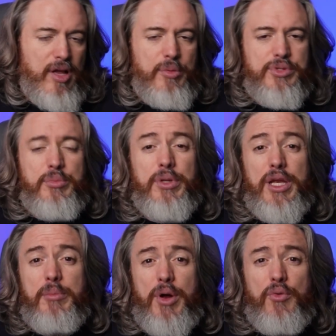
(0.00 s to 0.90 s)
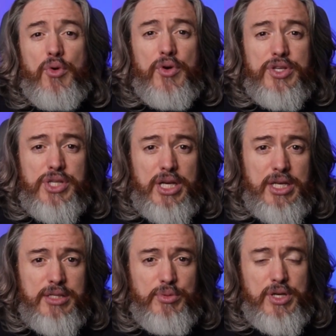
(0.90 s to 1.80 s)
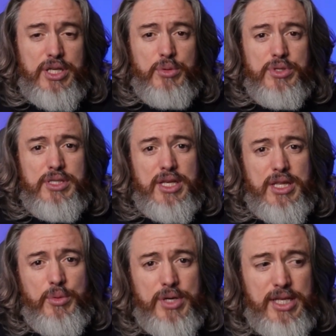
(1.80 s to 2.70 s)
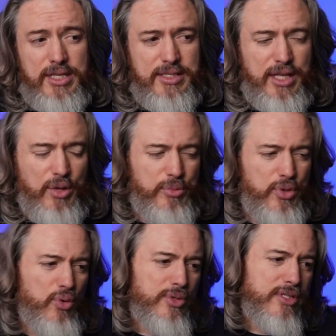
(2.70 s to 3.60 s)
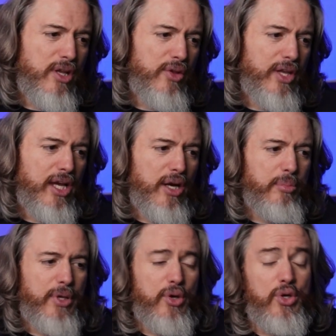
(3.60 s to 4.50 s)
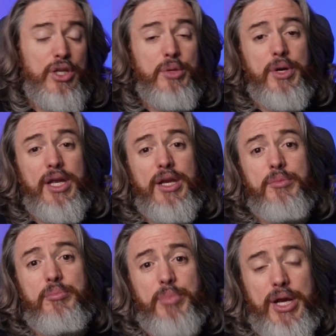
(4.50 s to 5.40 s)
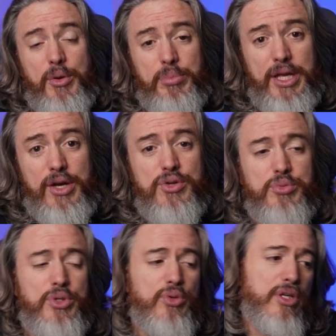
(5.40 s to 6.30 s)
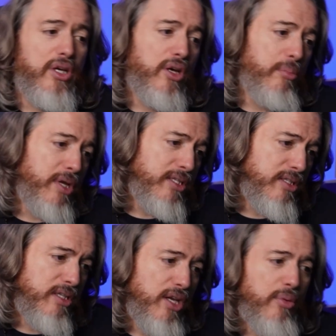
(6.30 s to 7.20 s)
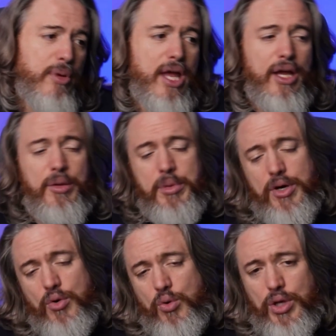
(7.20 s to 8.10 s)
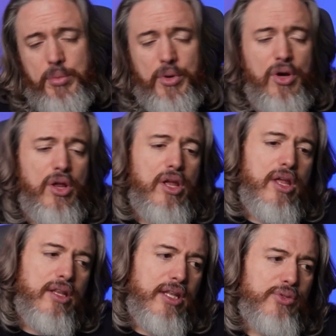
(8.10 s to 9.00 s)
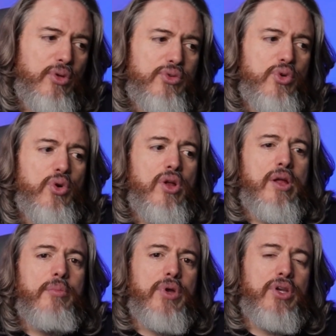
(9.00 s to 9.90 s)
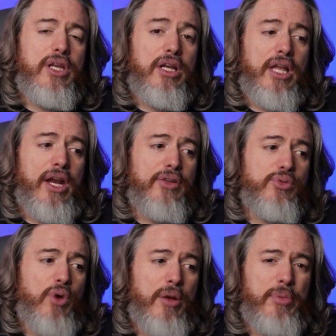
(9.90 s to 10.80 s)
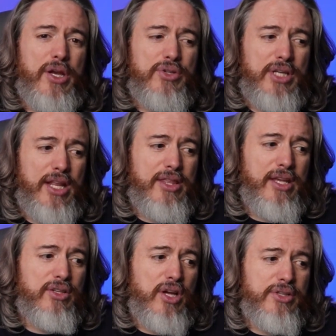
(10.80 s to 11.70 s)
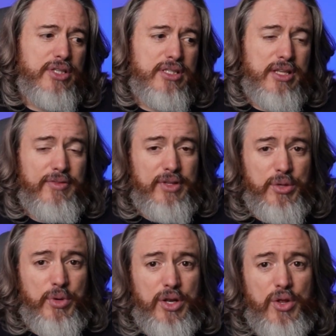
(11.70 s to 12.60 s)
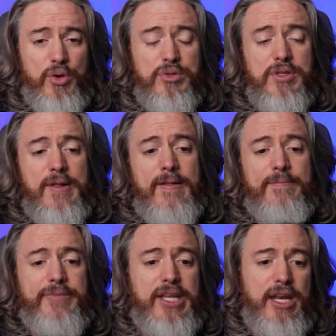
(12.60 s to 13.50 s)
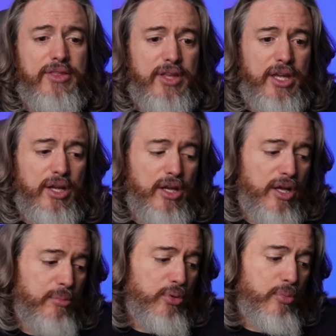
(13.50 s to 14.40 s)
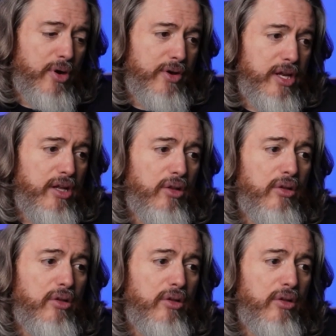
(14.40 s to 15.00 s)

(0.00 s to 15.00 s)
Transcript: complaining about Rory Jennings, where he was saying that we need to sell him. You don't sell that kind of player. You need to bring in bigger players. We do need an amazing center back, a better goalkeeper. That's all true. But you need a lot of squad players, and I think Towson is definitely one of those. And I think Blueberry Hill,